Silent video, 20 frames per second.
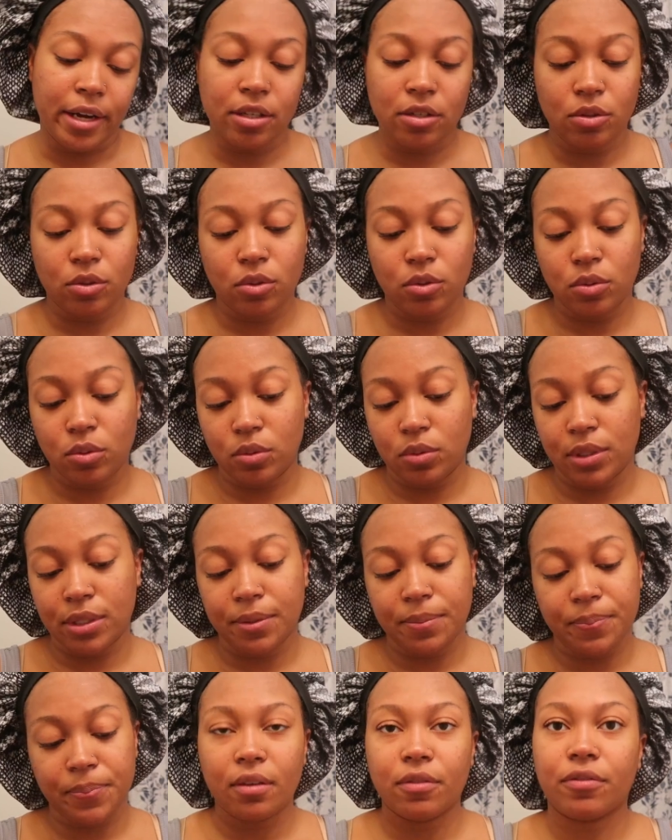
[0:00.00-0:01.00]

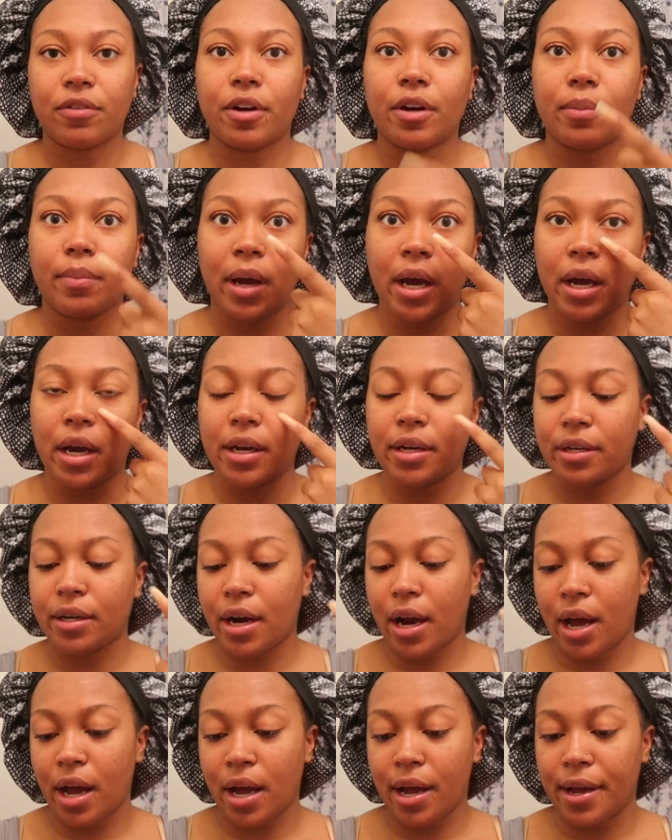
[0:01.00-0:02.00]
use for my
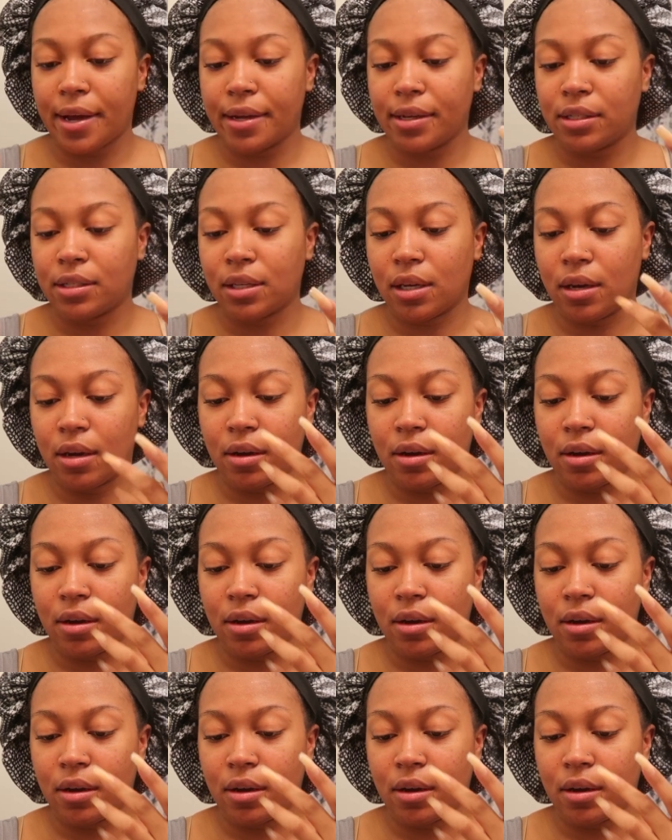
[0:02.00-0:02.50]
under eyes